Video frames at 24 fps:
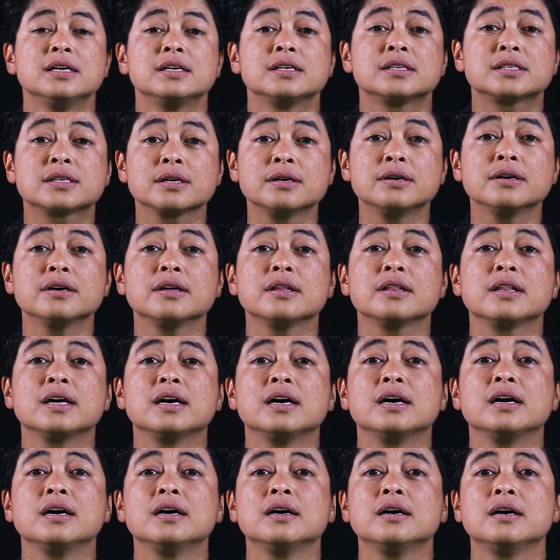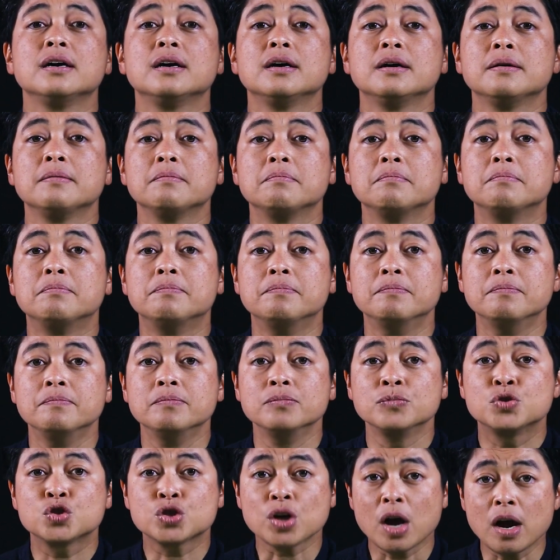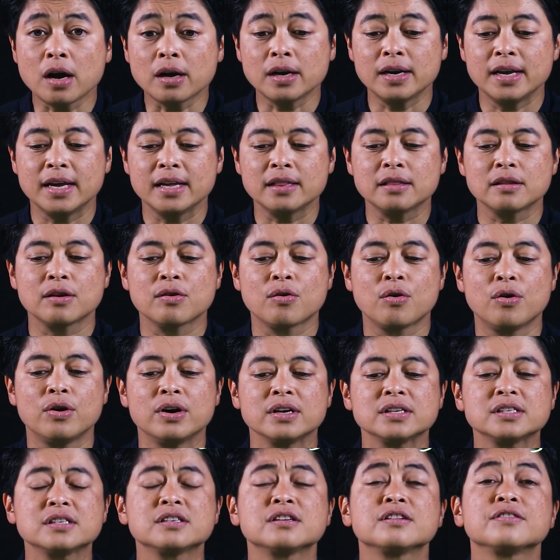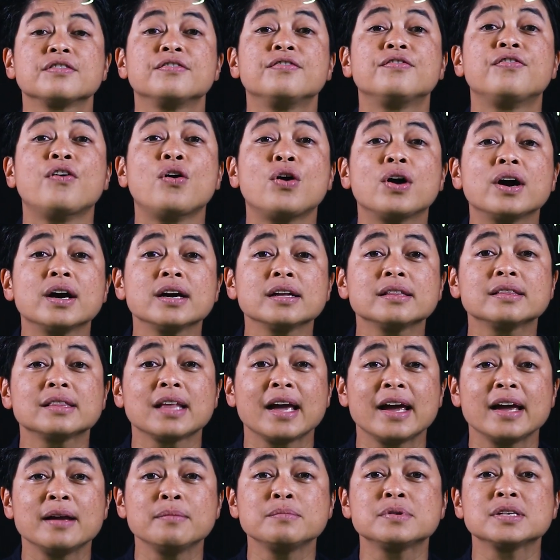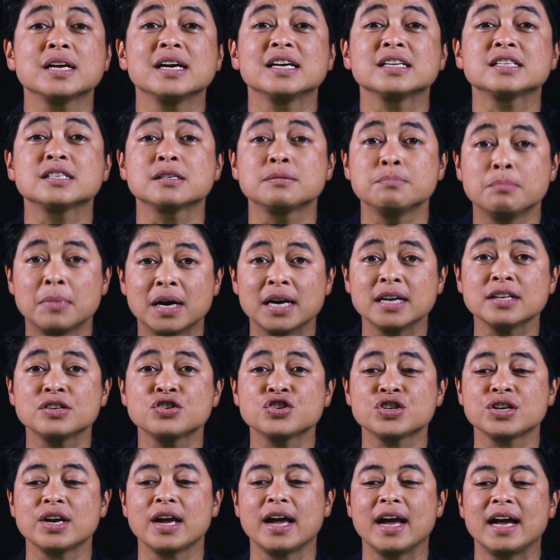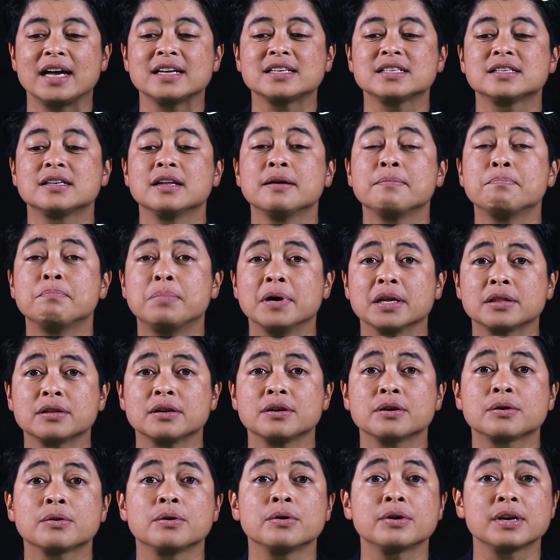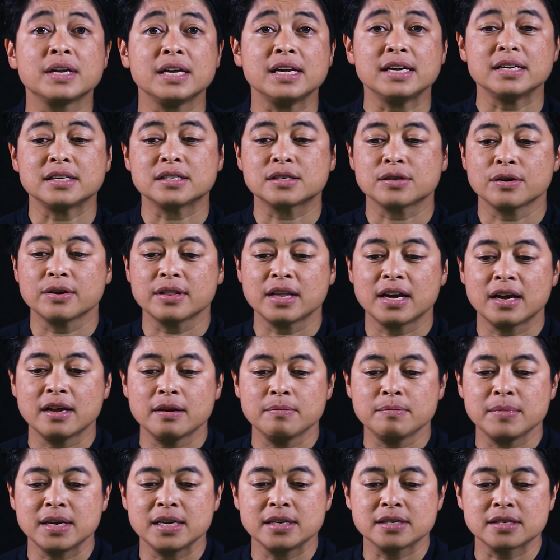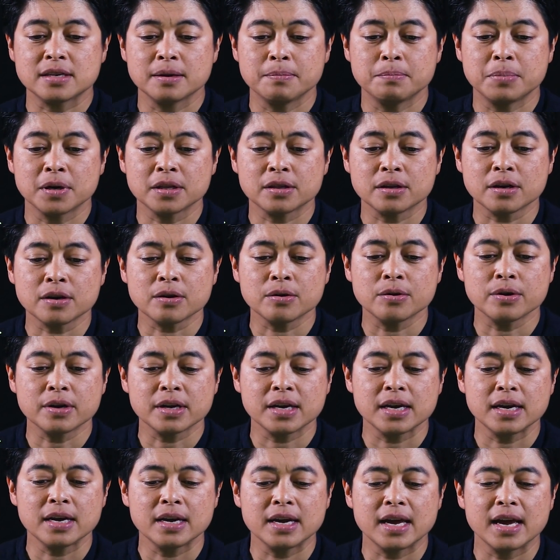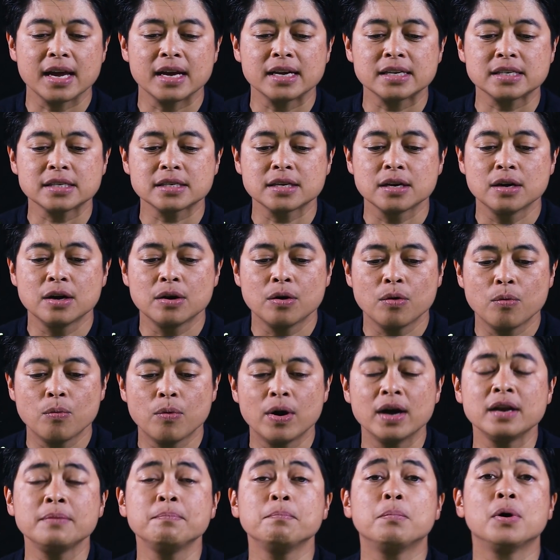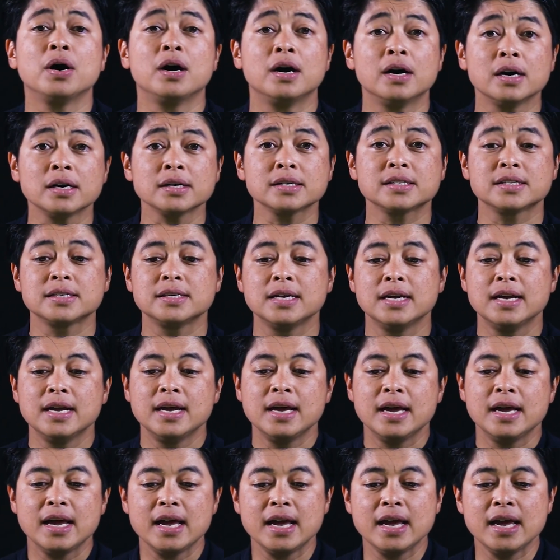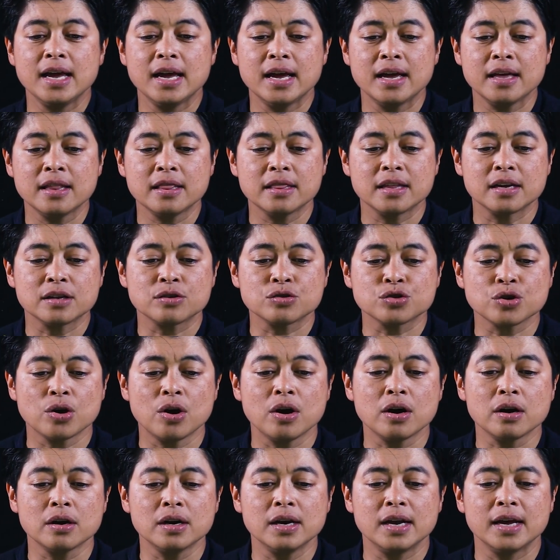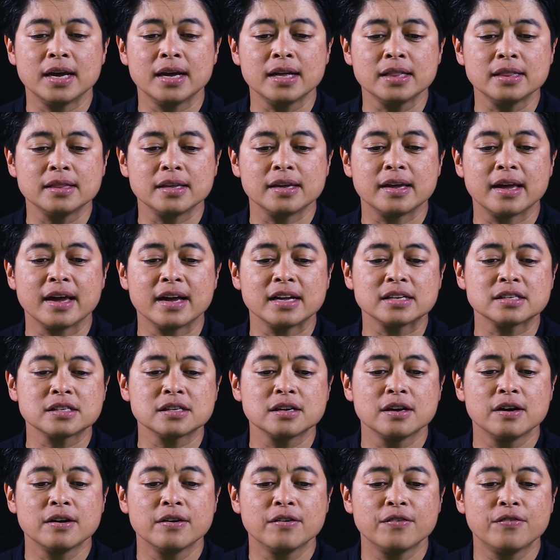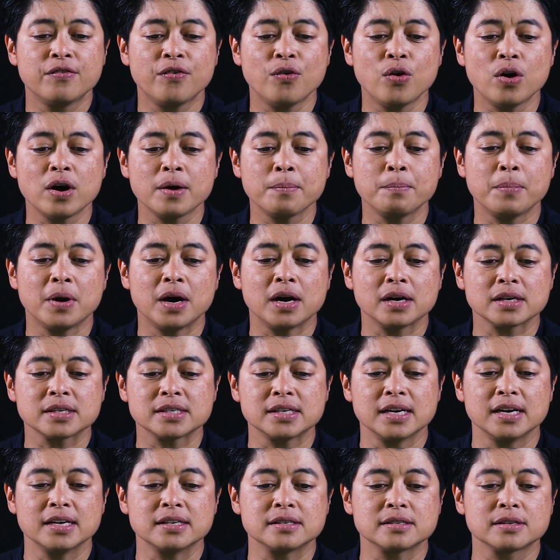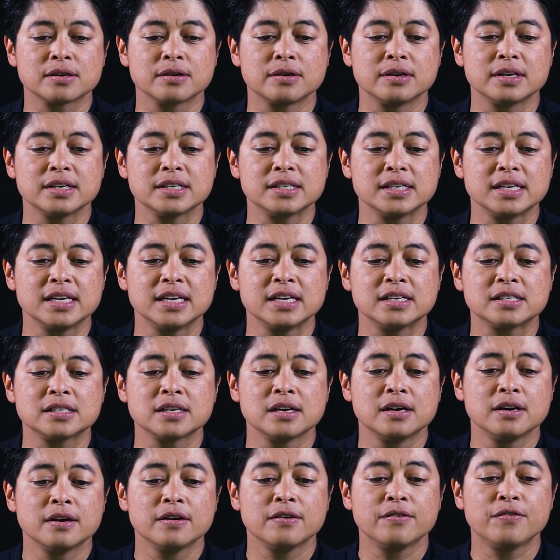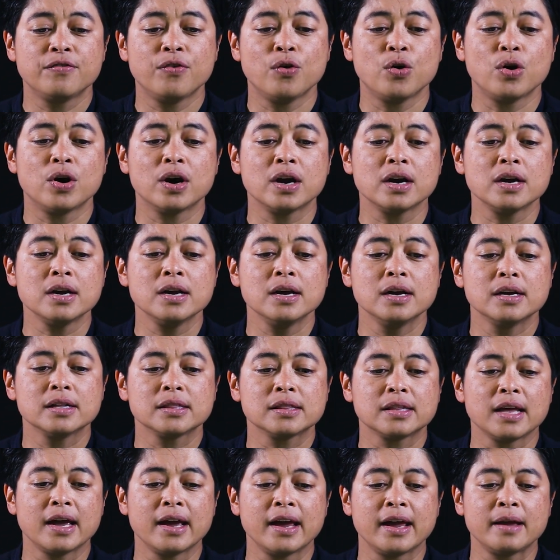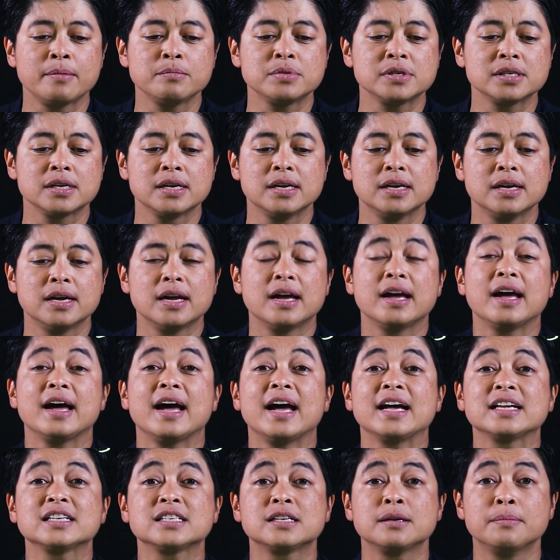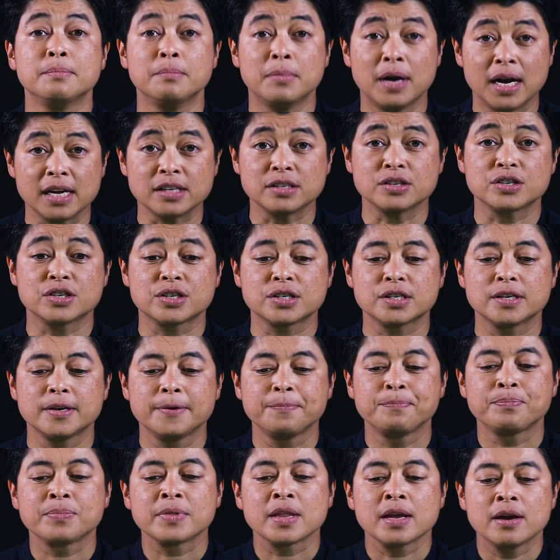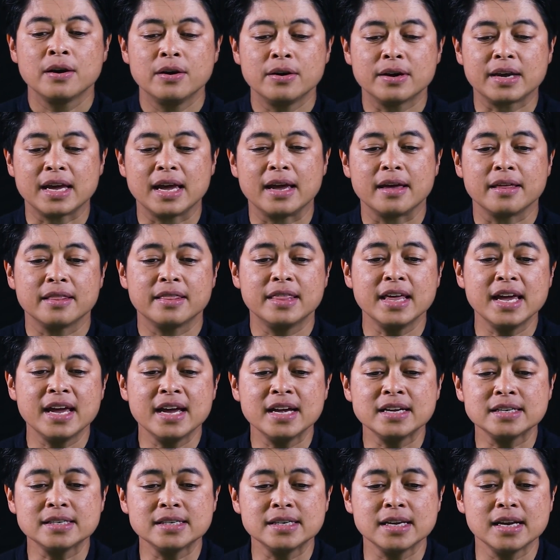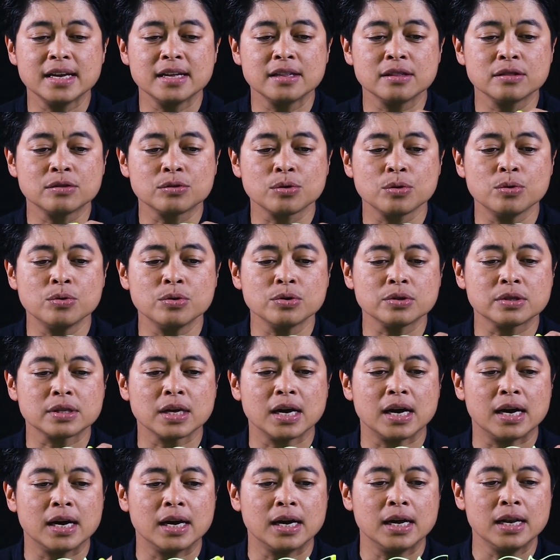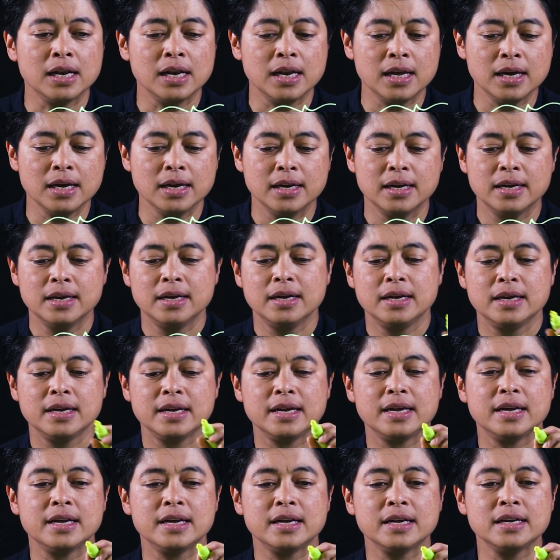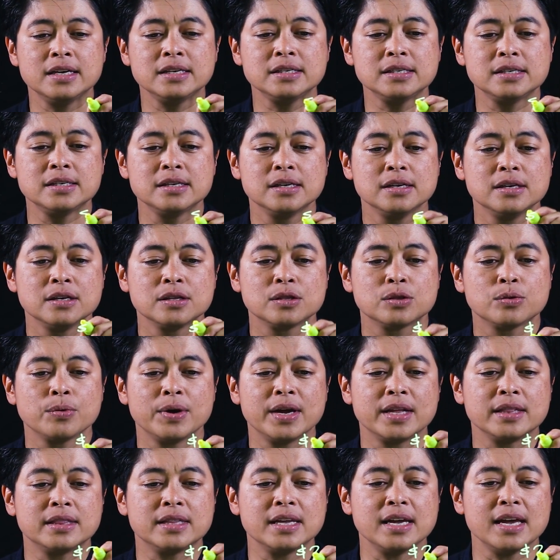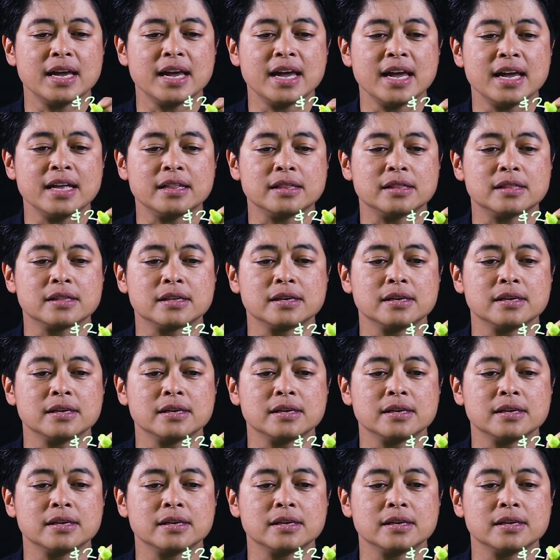So the chocolate costs 4 times as much as the butter cookie. So that means the butter cookie gets 1 box and the chocolate gets 4 boxes because it's 4 times as much. Okay, this in total is $28.